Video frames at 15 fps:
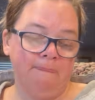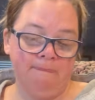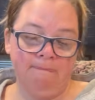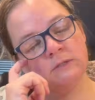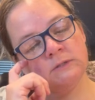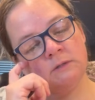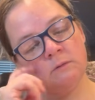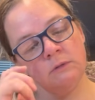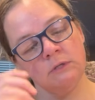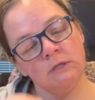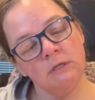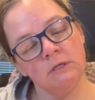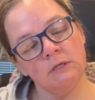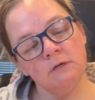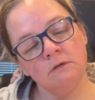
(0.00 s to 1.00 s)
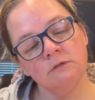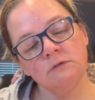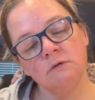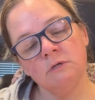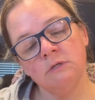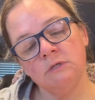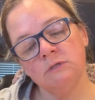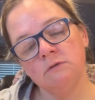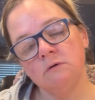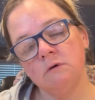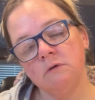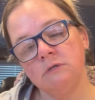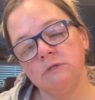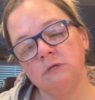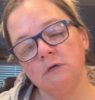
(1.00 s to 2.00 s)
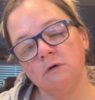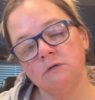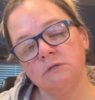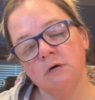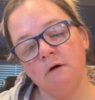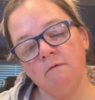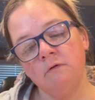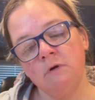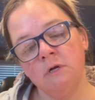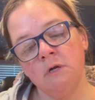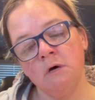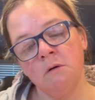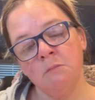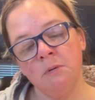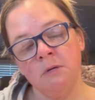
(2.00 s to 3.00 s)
See what the details are on this, or all the stickers covering it up?